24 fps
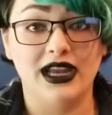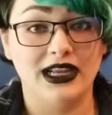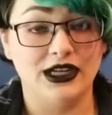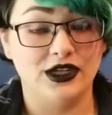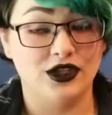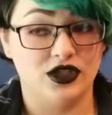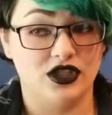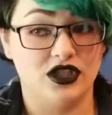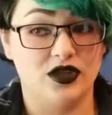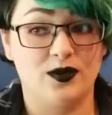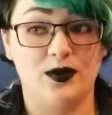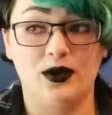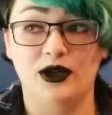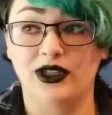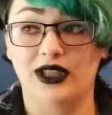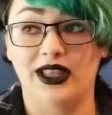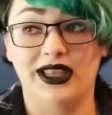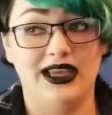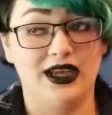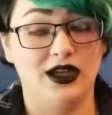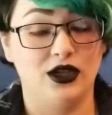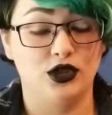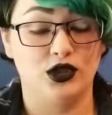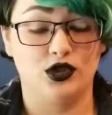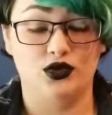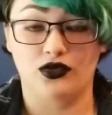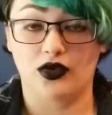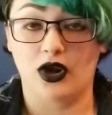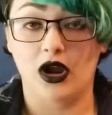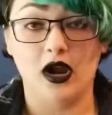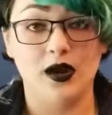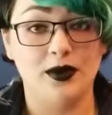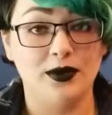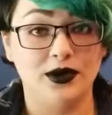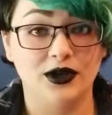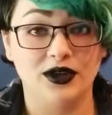and just put like a
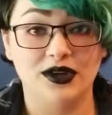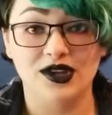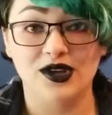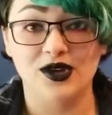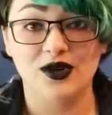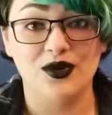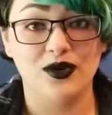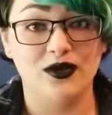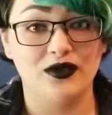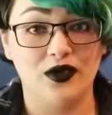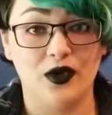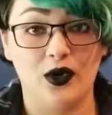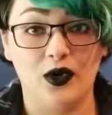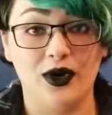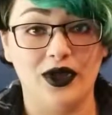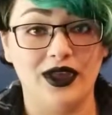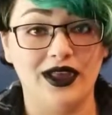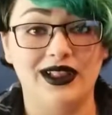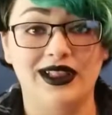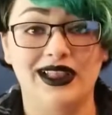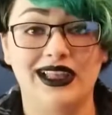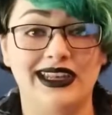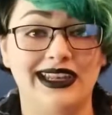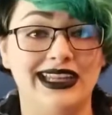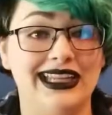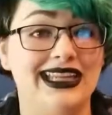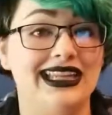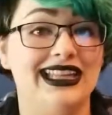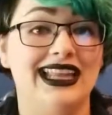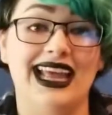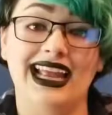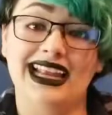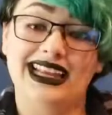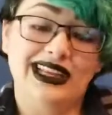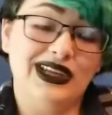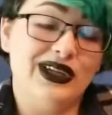drop or two of oil in it
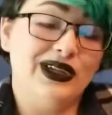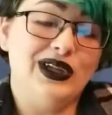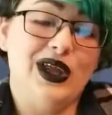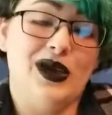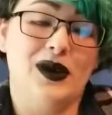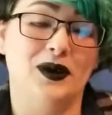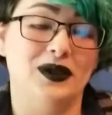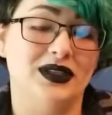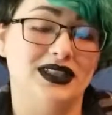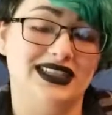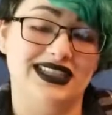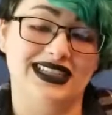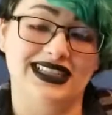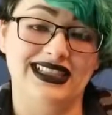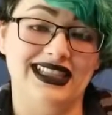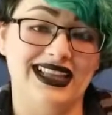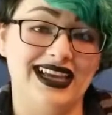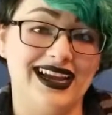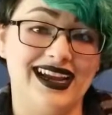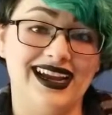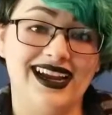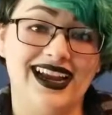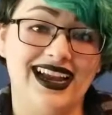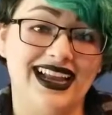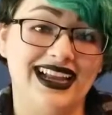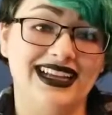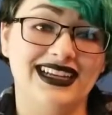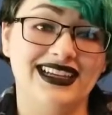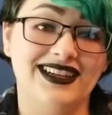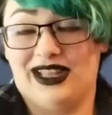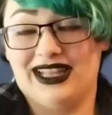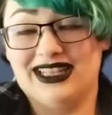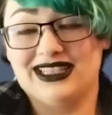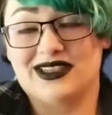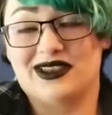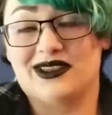and you'll know it's in there, and
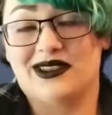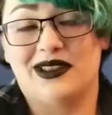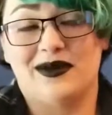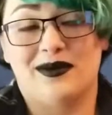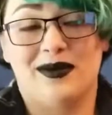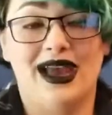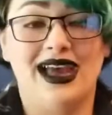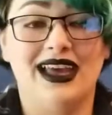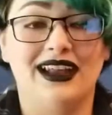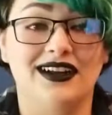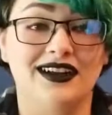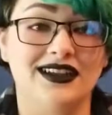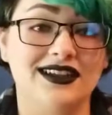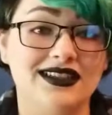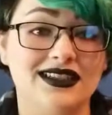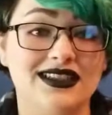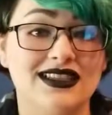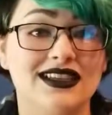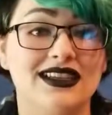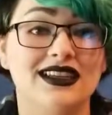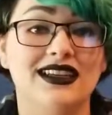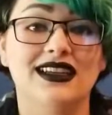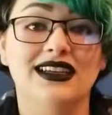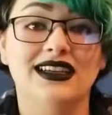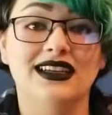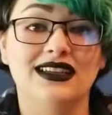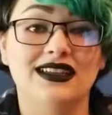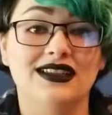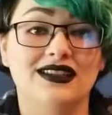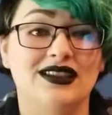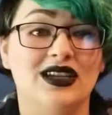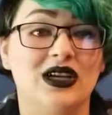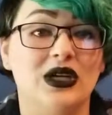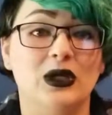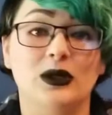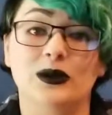that's all that matters.
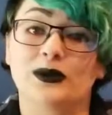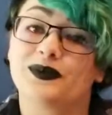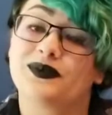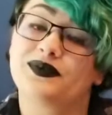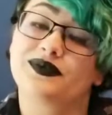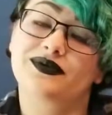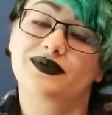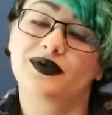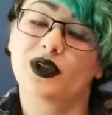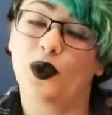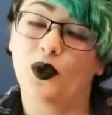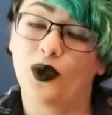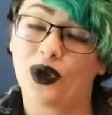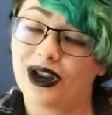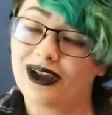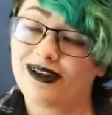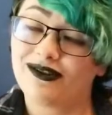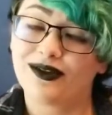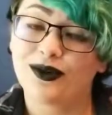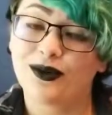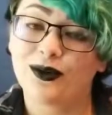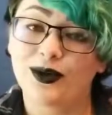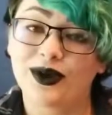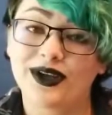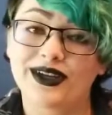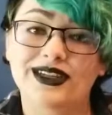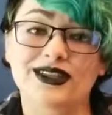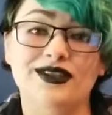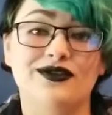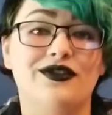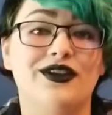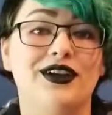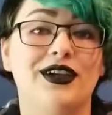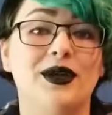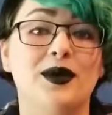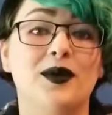So whatever works
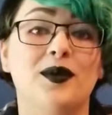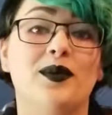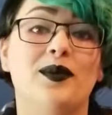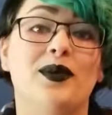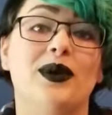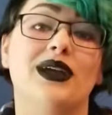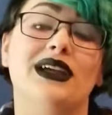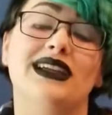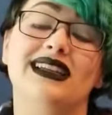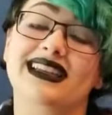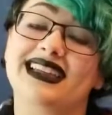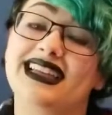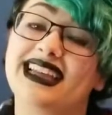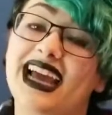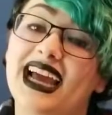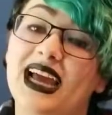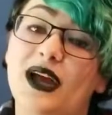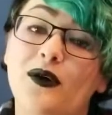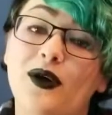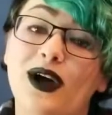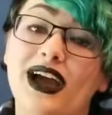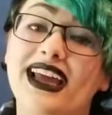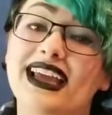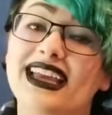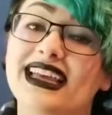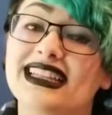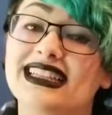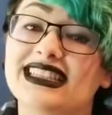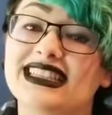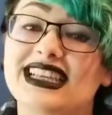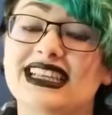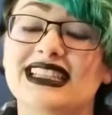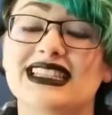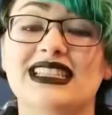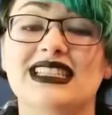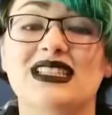for you, but DIY
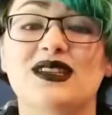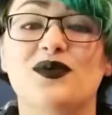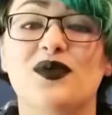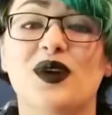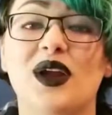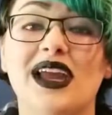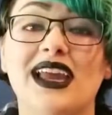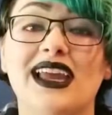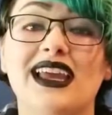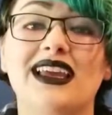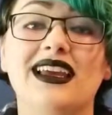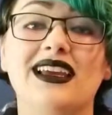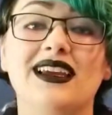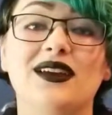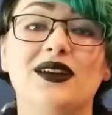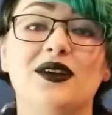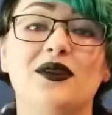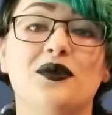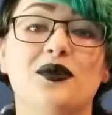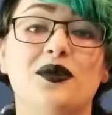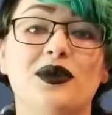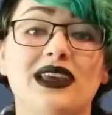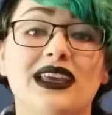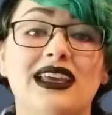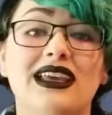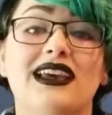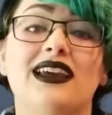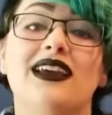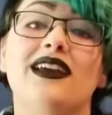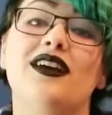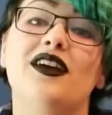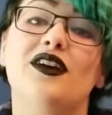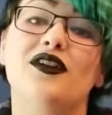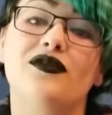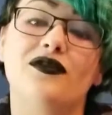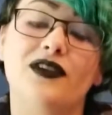incense spray could be
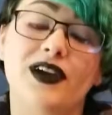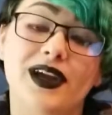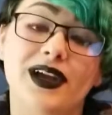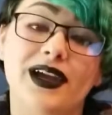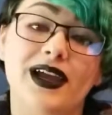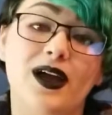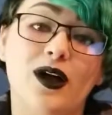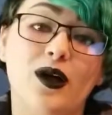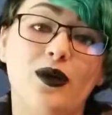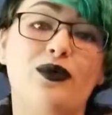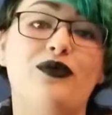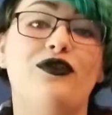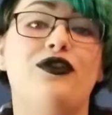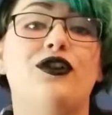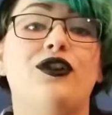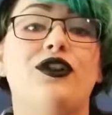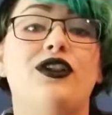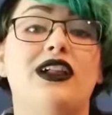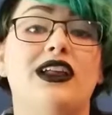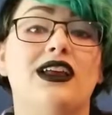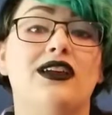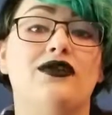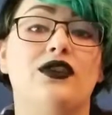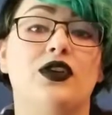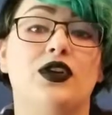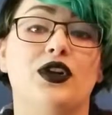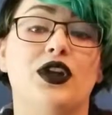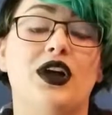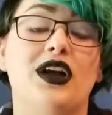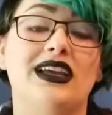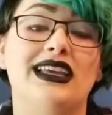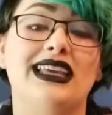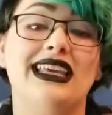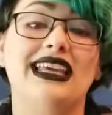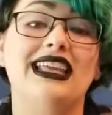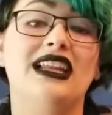very helpful if you're
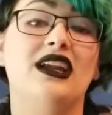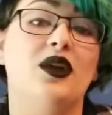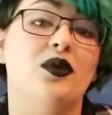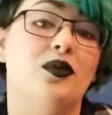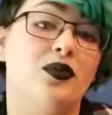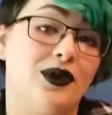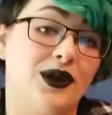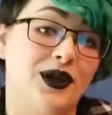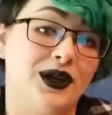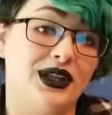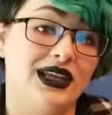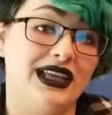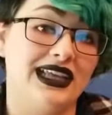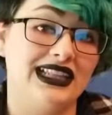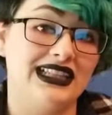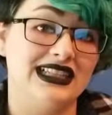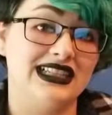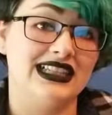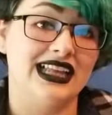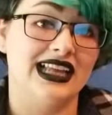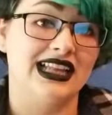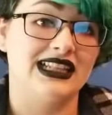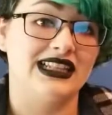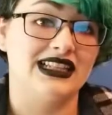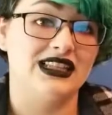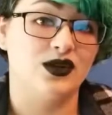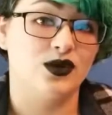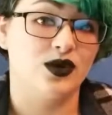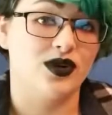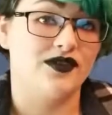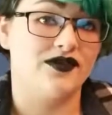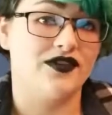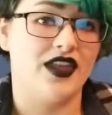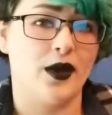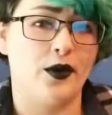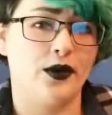not keen on burning incense or
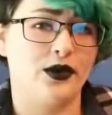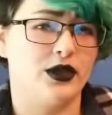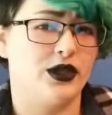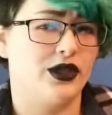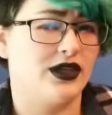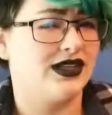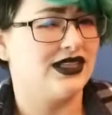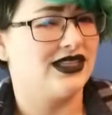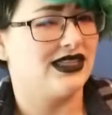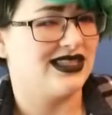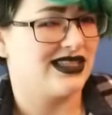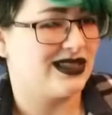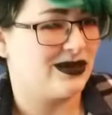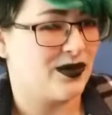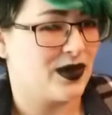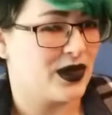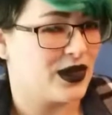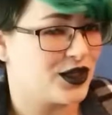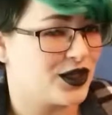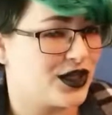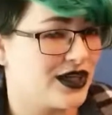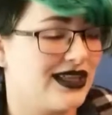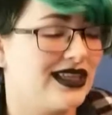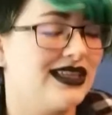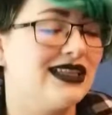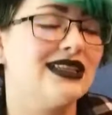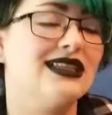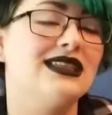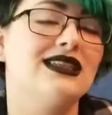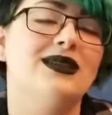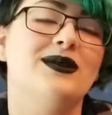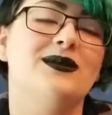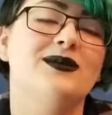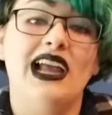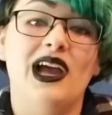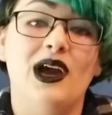if that would look
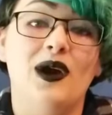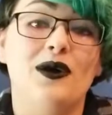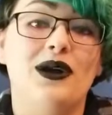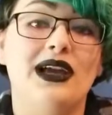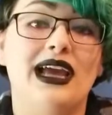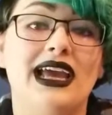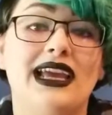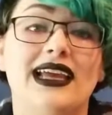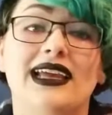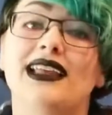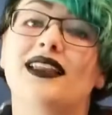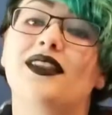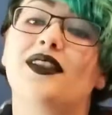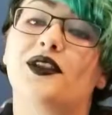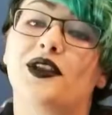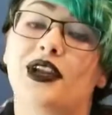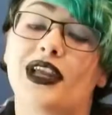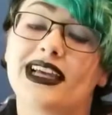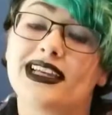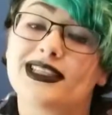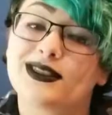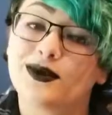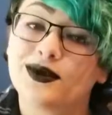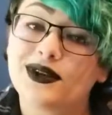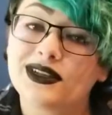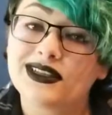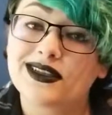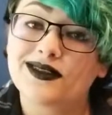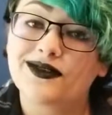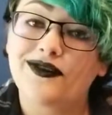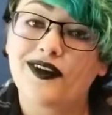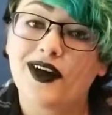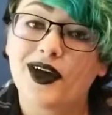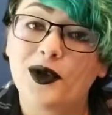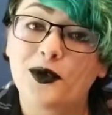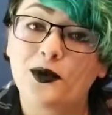suspicious. Okay, the next one is a
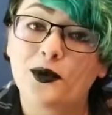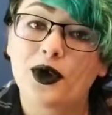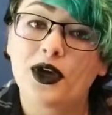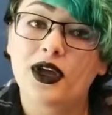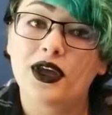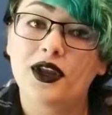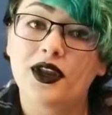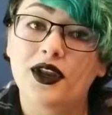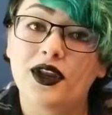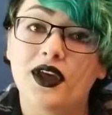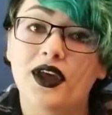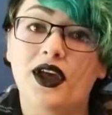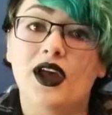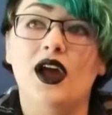fun one.